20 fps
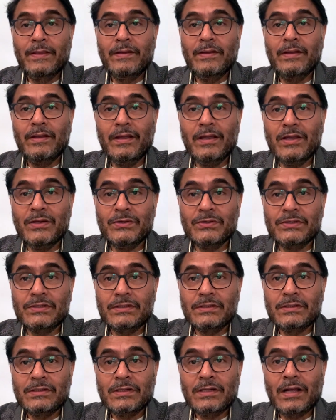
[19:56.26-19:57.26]

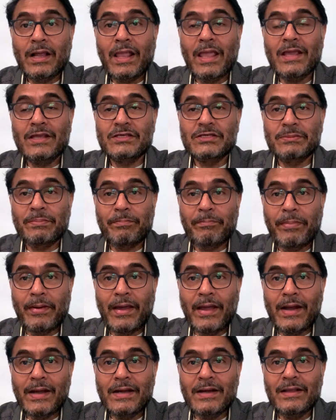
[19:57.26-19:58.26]
is
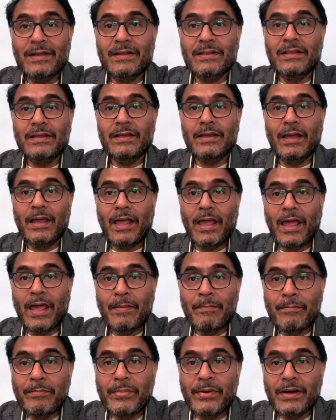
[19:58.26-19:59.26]
expanding the
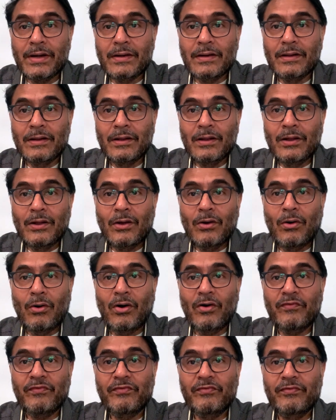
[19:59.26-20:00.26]
ambit
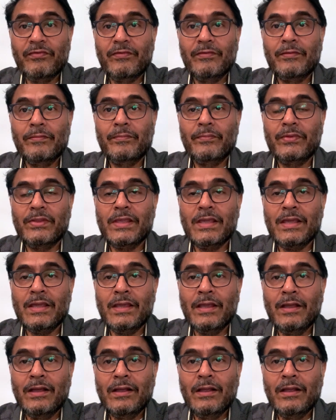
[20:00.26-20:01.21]
of the